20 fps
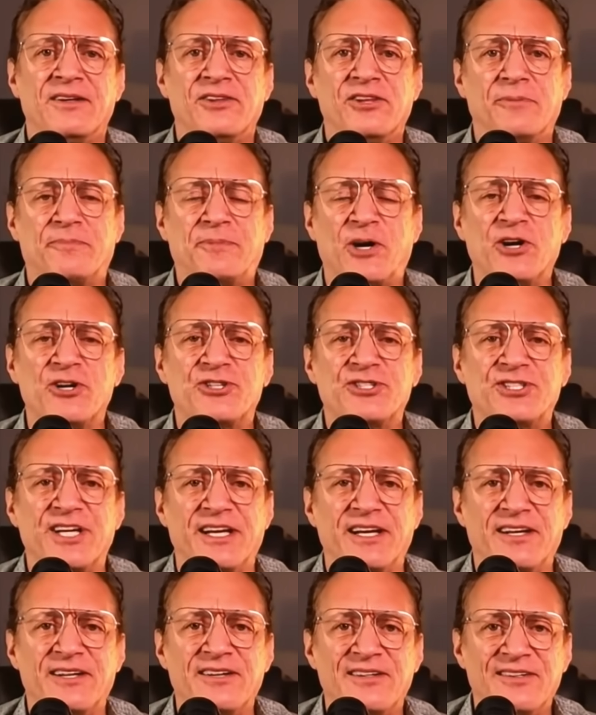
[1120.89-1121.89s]
the
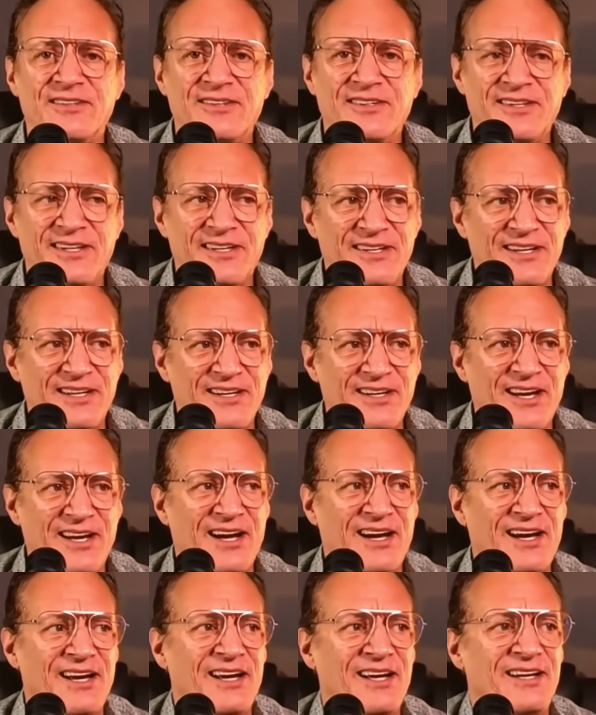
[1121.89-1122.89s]
person,
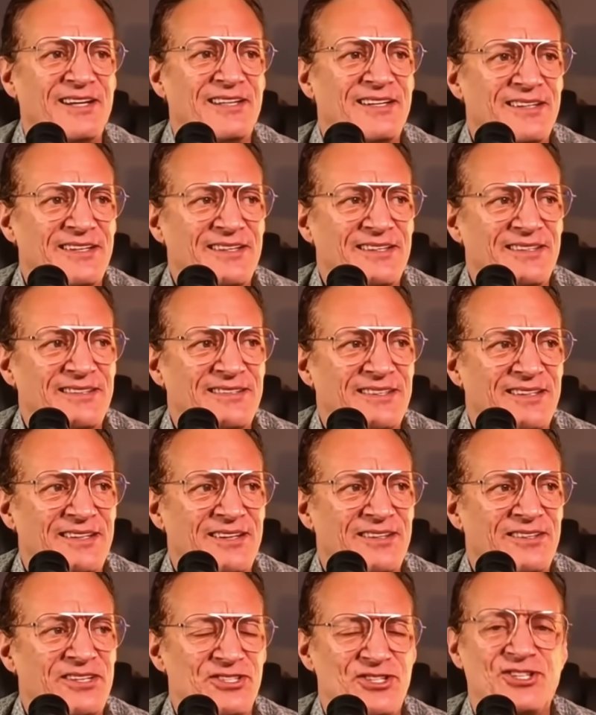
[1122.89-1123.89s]

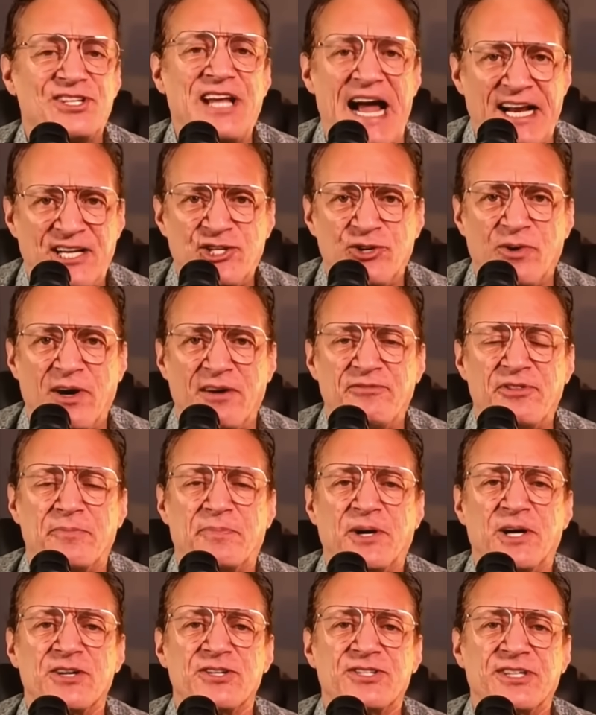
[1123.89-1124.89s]
the statue of the
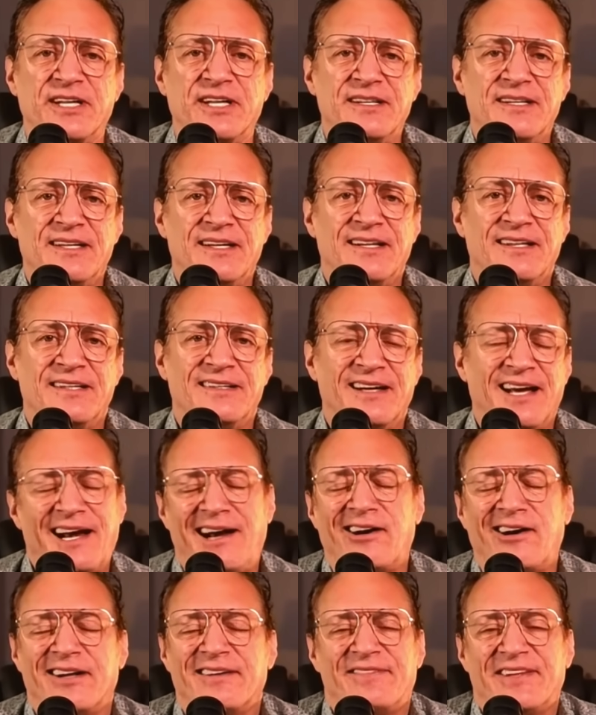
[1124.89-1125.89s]
person. And
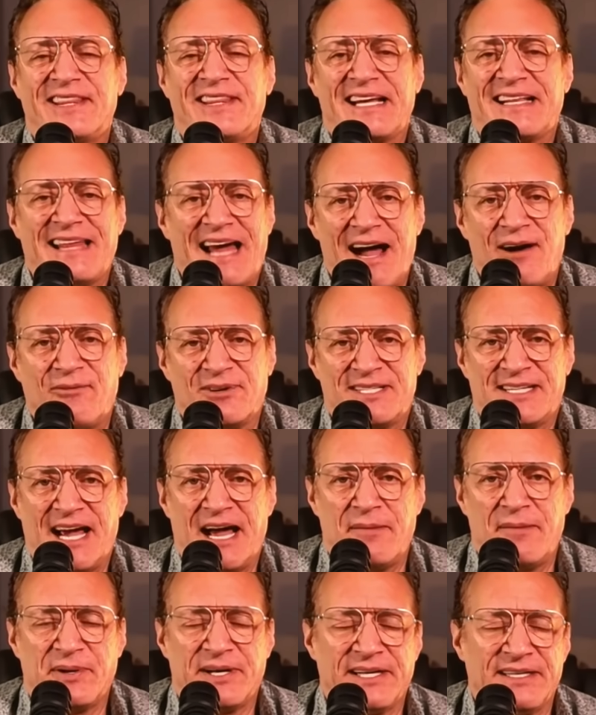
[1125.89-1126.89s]
I don't even think that was
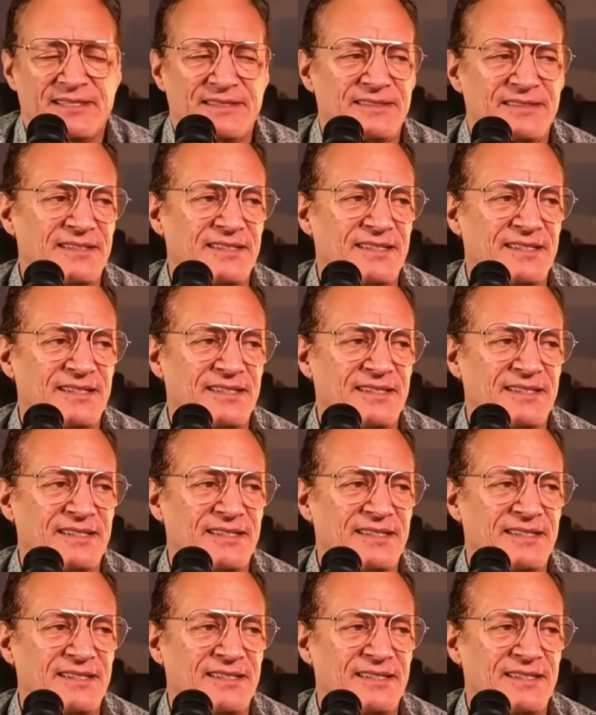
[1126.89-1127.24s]
happening.